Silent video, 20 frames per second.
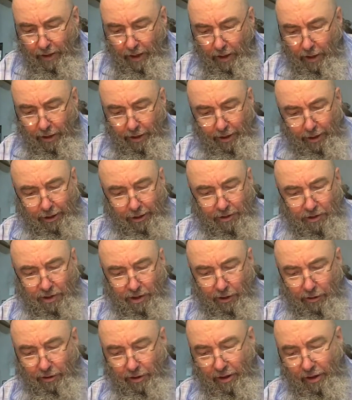You can
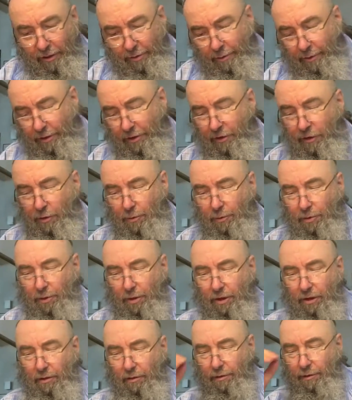tell the difference
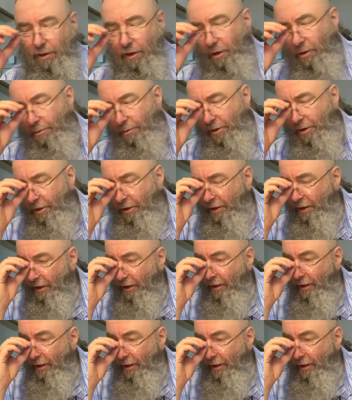between the farmed and